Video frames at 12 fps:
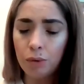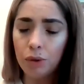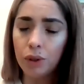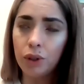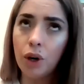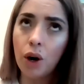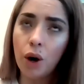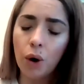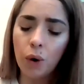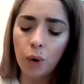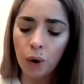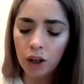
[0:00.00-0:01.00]

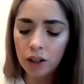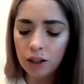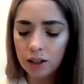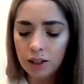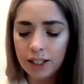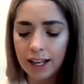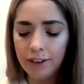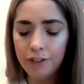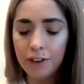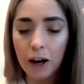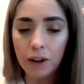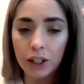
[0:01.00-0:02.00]
"Bruno," said
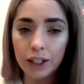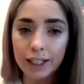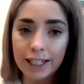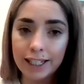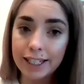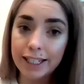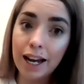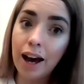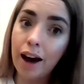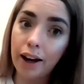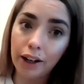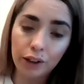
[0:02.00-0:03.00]
father in a
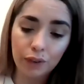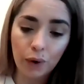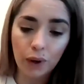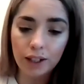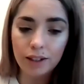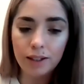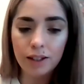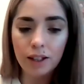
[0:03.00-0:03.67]
tired voice.